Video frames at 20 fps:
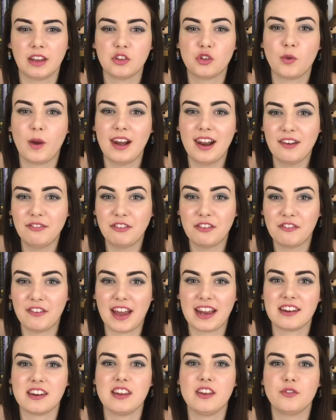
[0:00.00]
So I love the
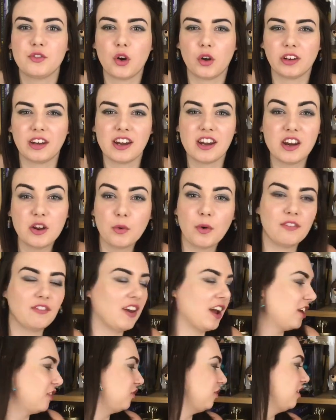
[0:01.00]
fact that you've got newer
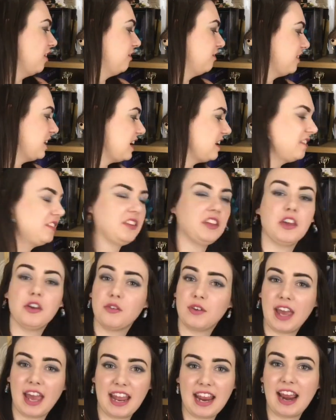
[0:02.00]
version of these
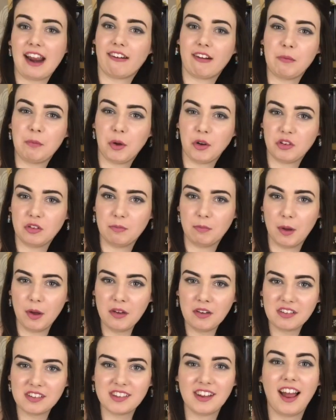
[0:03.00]
UK Harry Potter
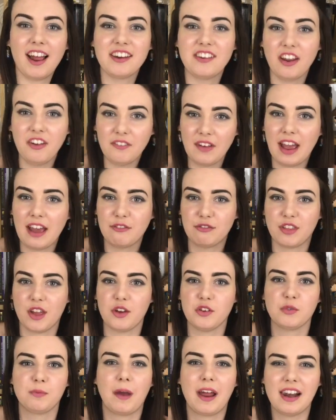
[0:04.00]
books. I don't have
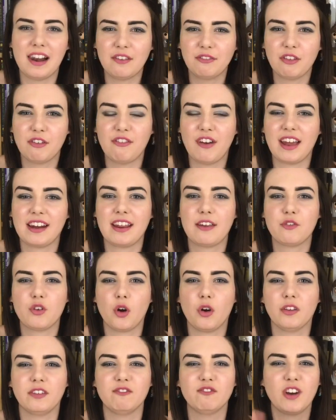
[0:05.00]
those, but I love the fact they've
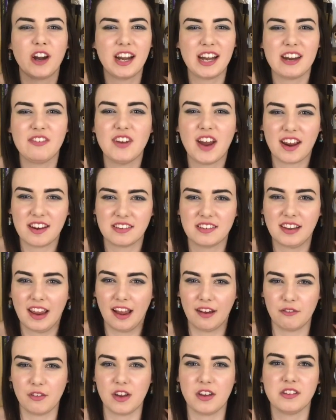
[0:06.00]
got really nice
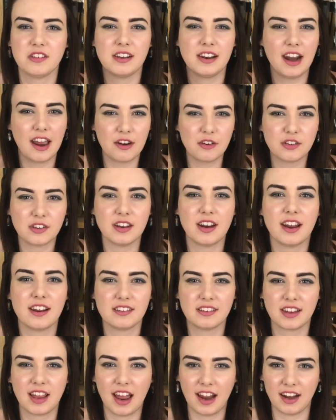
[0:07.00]
covers, loads of
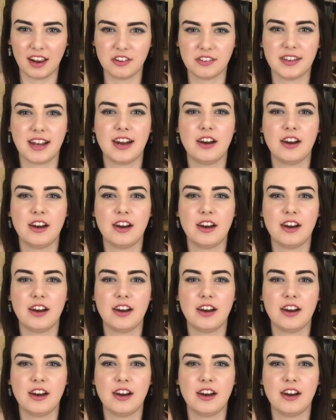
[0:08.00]
nice colours.